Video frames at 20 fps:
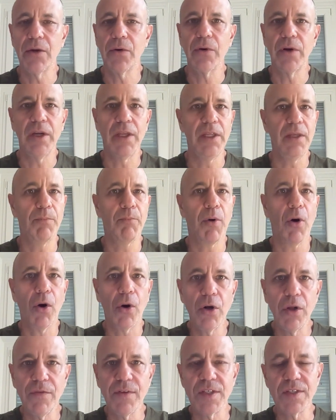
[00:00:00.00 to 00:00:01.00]
or any
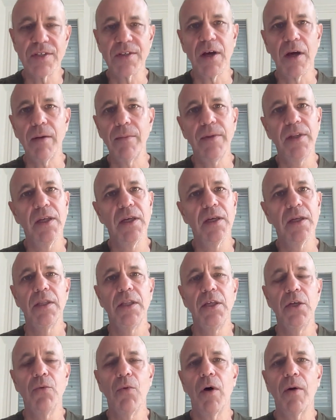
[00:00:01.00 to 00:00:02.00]
part of insomnia that
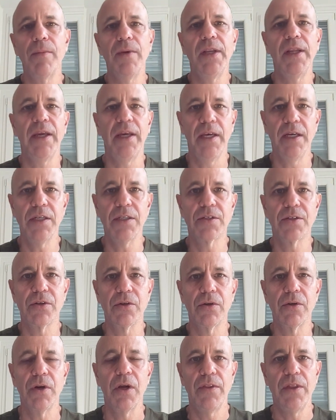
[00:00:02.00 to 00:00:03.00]
you want me to
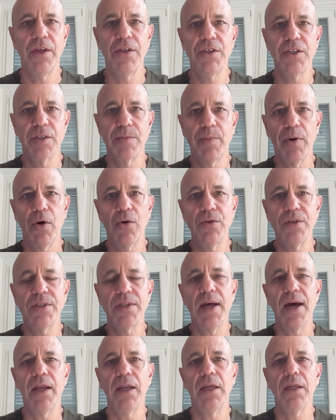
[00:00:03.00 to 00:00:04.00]
answer, then just post
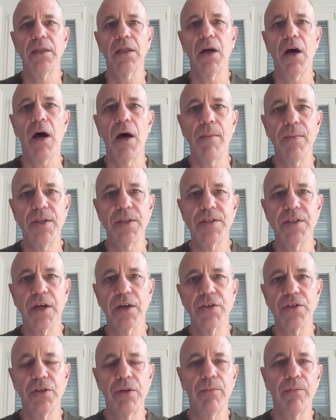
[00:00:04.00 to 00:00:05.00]
that in the comments
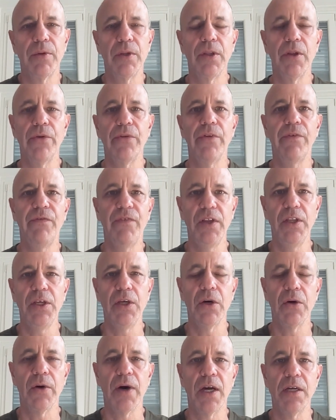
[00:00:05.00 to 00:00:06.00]
section below the
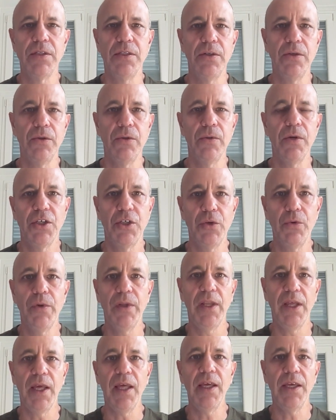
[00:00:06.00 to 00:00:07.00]
video. I do
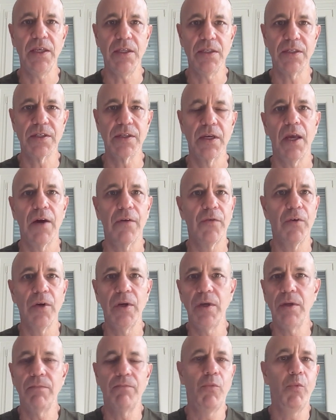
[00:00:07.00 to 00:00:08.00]
Q&As
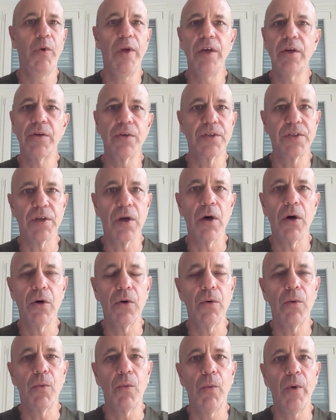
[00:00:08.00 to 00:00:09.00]
every week or so.
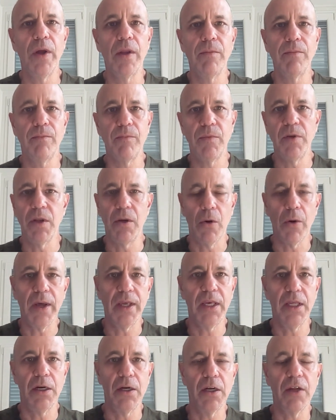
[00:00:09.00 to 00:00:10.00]
When I
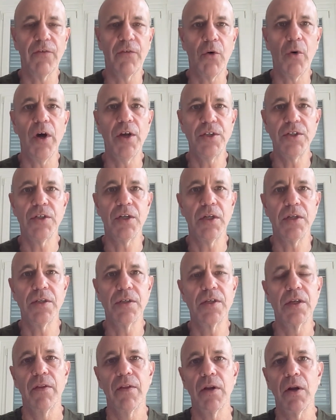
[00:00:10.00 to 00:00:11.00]
get enough
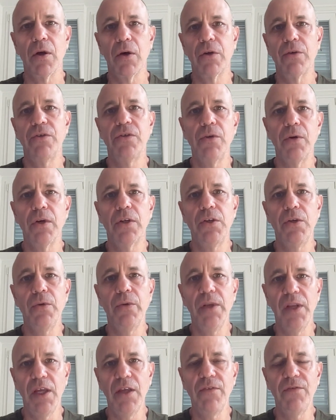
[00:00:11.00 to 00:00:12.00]
questions, then I'll do a
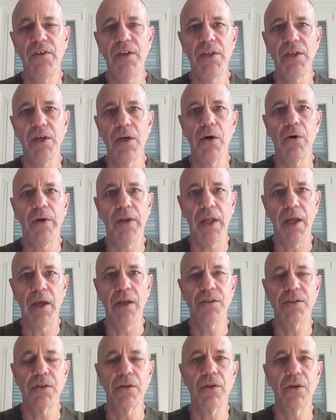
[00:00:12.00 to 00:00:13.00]
Q&A video and
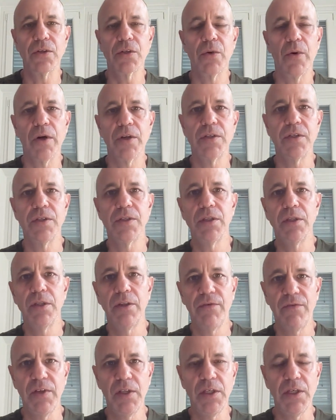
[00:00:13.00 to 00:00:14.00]
answer those questions in the
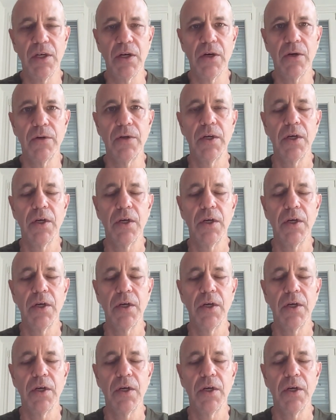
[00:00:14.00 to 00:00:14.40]
video,